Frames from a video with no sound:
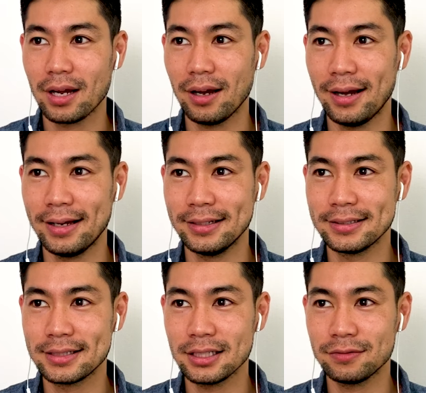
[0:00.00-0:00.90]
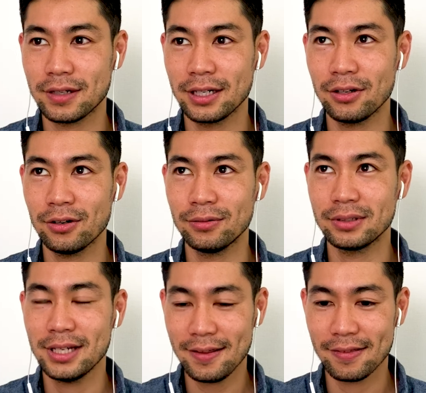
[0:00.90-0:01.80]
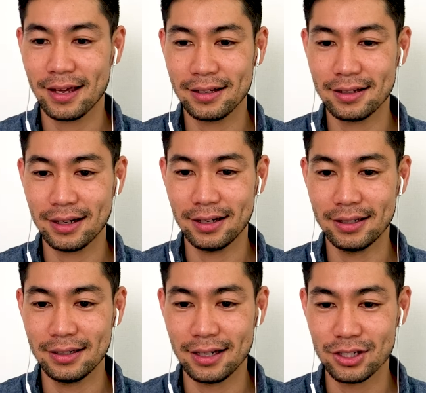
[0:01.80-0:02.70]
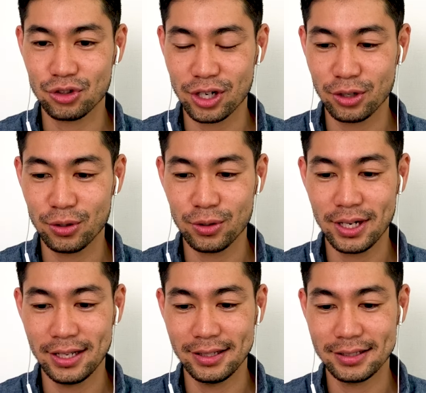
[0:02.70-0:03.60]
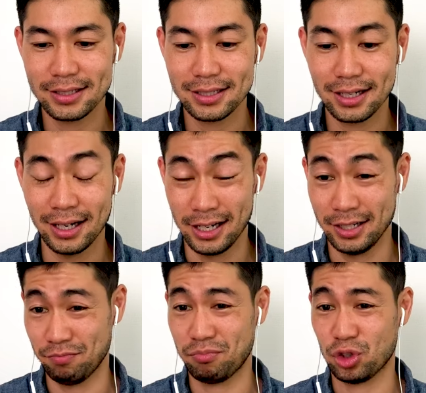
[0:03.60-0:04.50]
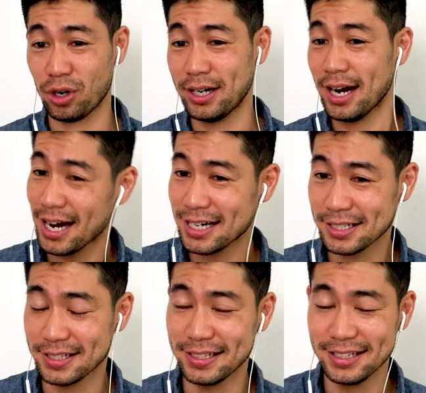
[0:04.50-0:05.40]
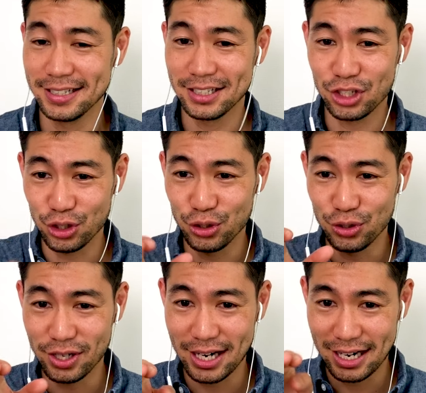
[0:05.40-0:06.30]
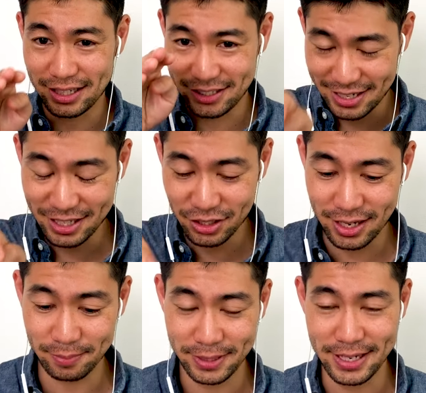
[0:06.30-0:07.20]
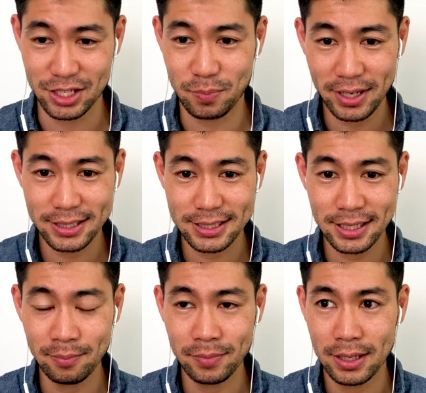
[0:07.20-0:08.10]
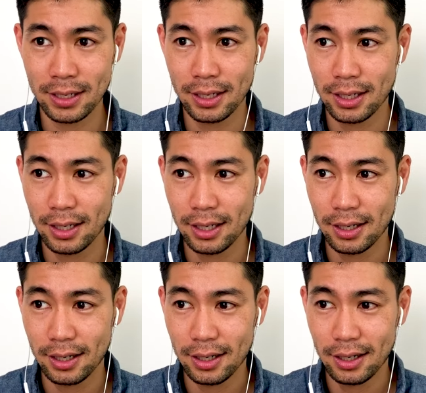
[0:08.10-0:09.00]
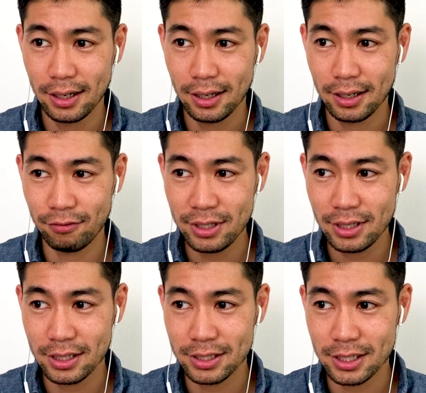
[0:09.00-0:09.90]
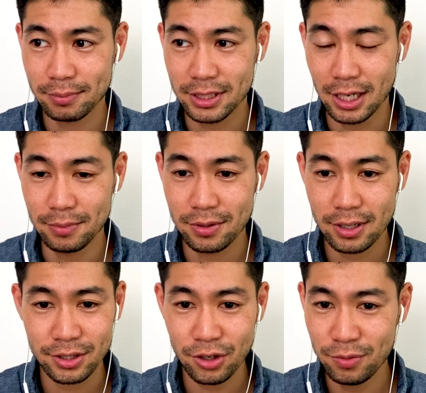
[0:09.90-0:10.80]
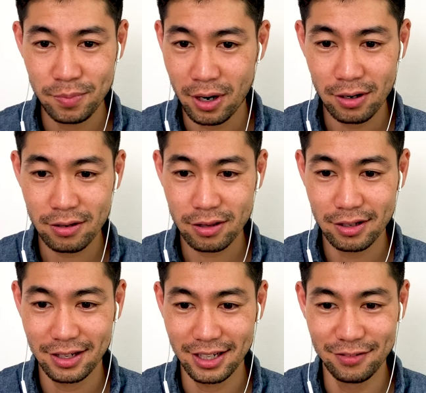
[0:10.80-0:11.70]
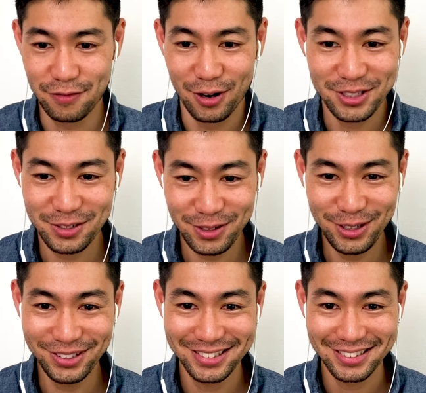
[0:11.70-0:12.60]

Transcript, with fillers: And if I don't get that, I struggle and I try harder to get to that place. But I realize sometimes there's no path in front of you.